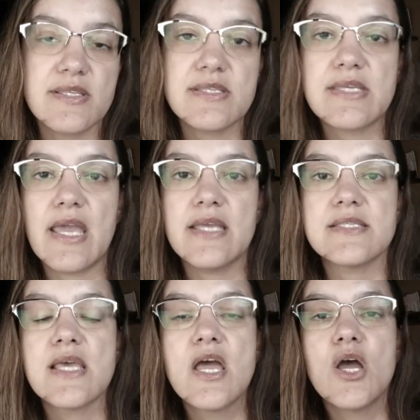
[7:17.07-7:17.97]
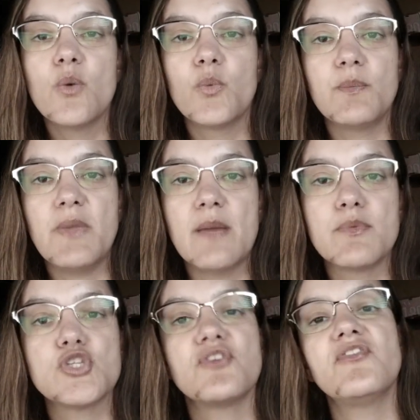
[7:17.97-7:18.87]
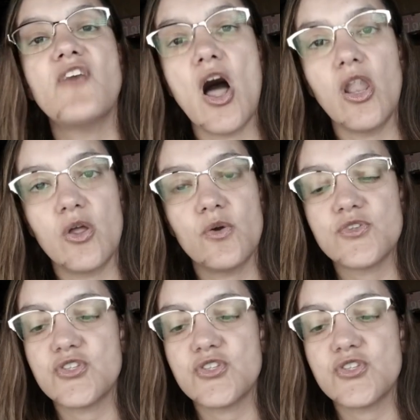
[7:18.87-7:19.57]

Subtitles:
in this case would be able to follow.